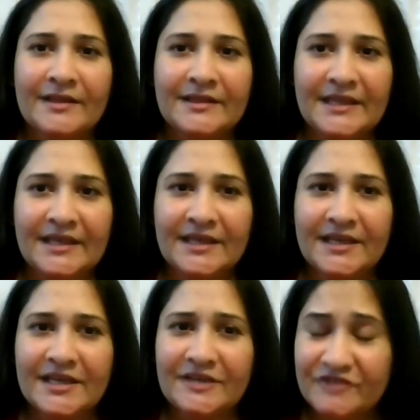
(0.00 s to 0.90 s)
The
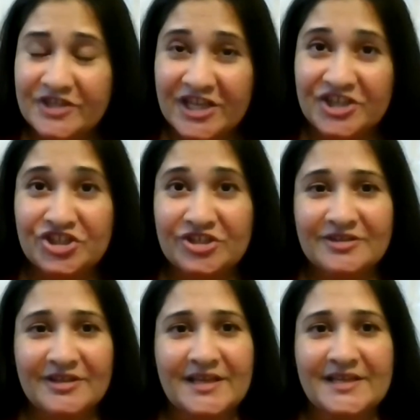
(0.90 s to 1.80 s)

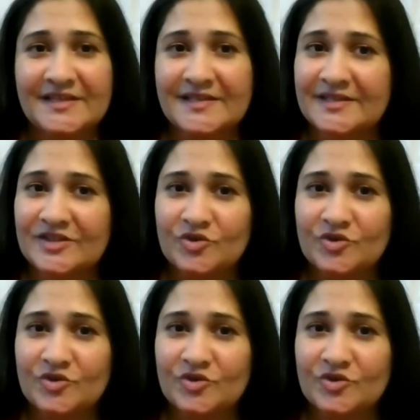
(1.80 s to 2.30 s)
invitation is